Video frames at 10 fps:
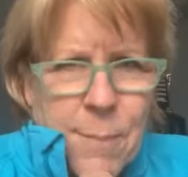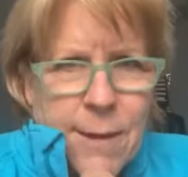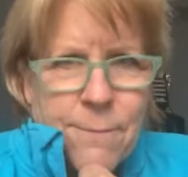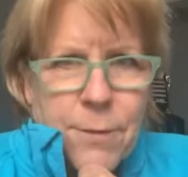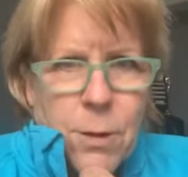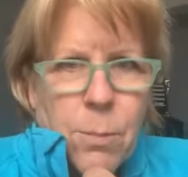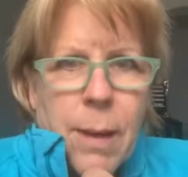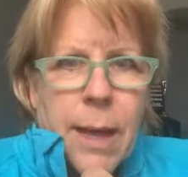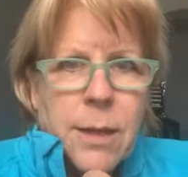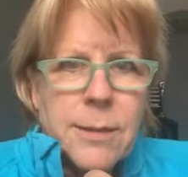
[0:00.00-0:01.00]
might feel
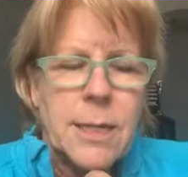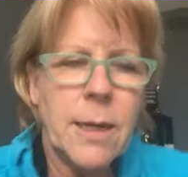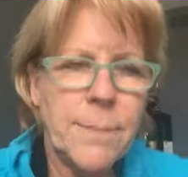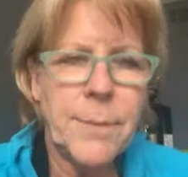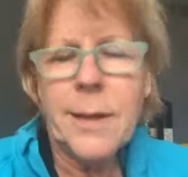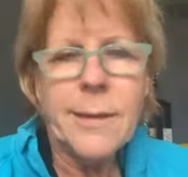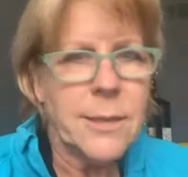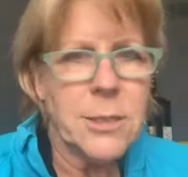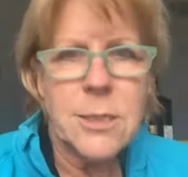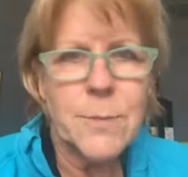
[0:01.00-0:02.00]
bottled up.
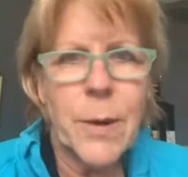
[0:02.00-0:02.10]
That's just